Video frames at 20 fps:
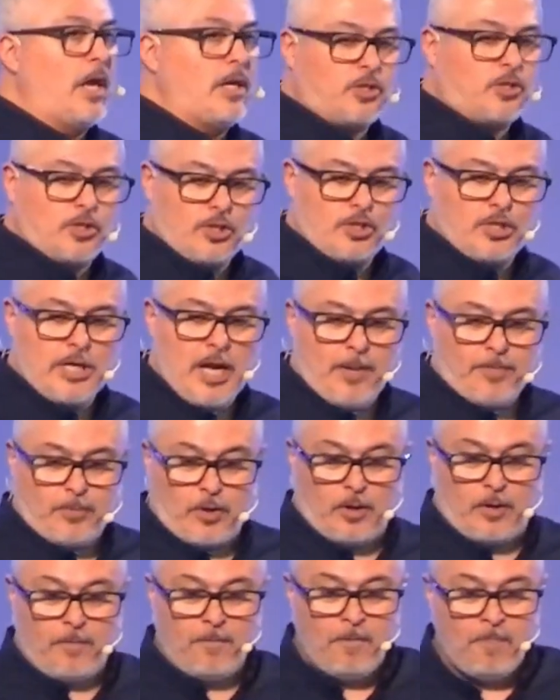Galatians
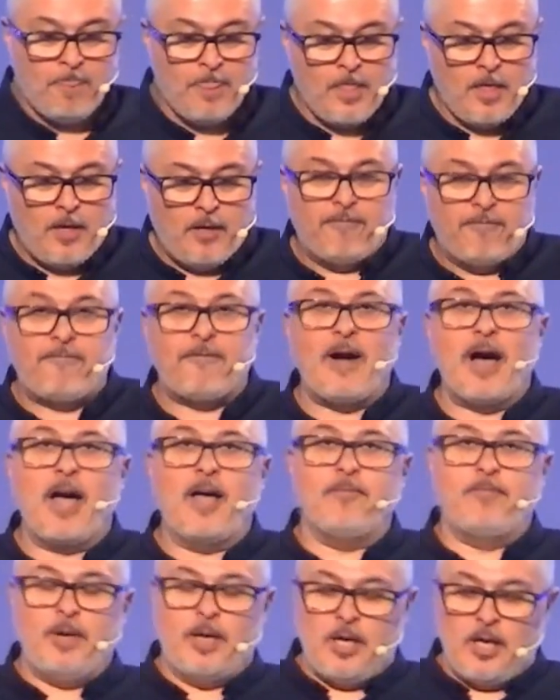chapter
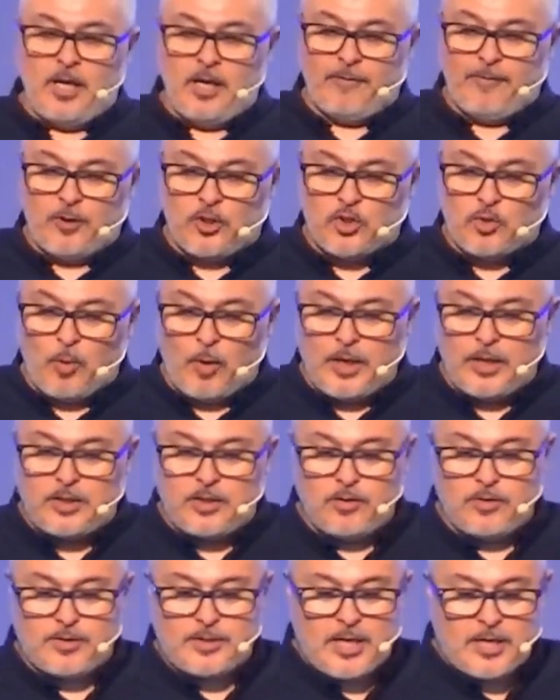5, beginning at verse
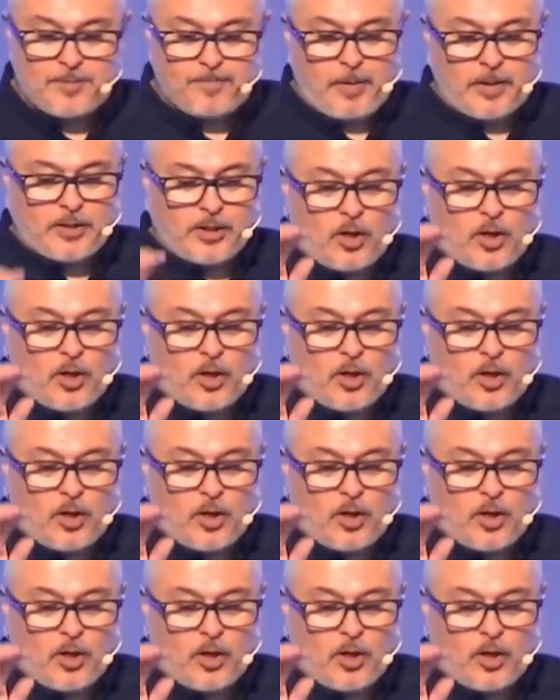22 says,